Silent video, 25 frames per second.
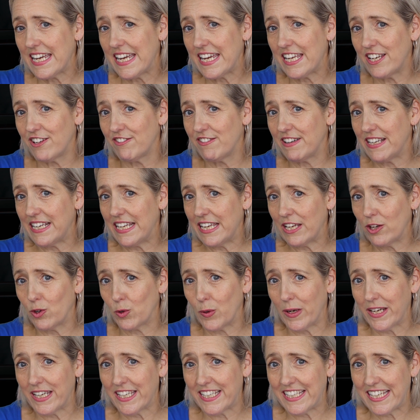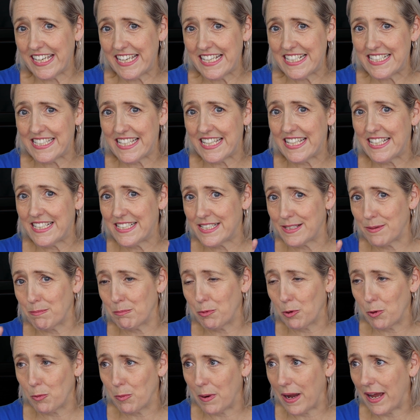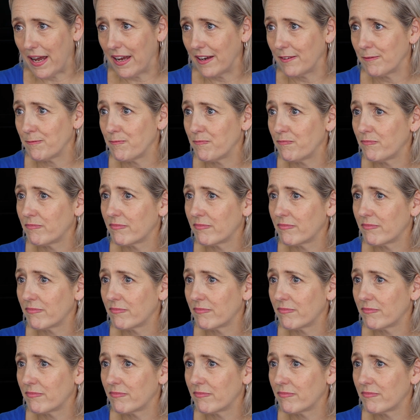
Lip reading: in a really quick and easy, simple way.